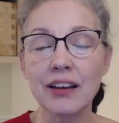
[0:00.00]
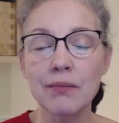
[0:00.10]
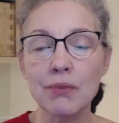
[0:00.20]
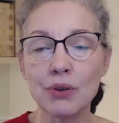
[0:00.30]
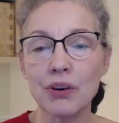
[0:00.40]

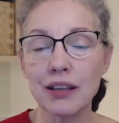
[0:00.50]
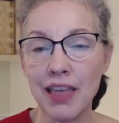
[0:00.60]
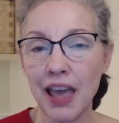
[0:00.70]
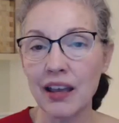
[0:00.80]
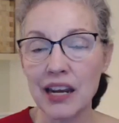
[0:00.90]
community and
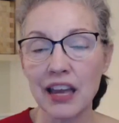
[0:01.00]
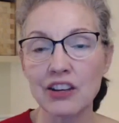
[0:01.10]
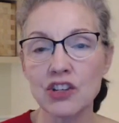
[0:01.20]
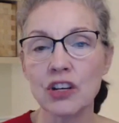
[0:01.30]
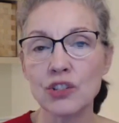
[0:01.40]
that
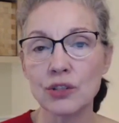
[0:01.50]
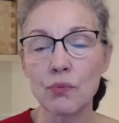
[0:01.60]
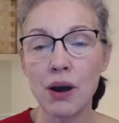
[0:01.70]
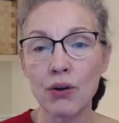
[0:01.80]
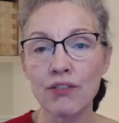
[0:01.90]
connection is so
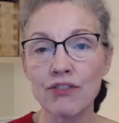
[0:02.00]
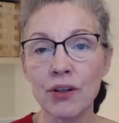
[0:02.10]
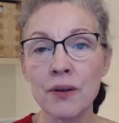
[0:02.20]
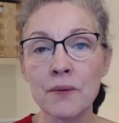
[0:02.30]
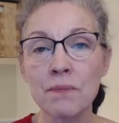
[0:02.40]

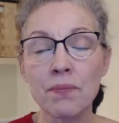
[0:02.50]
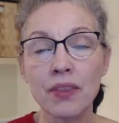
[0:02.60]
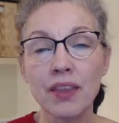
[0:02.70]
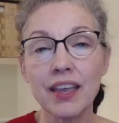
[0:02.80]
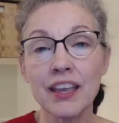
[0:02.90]
powerful
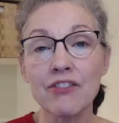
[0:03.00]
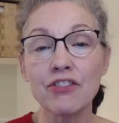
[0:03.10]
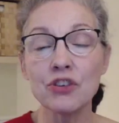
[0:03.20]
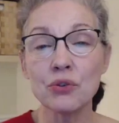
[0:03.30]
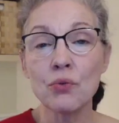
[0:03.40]
if
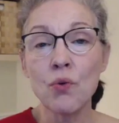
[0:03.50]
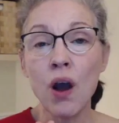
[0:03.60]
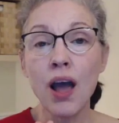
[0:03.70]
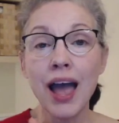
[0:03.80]
you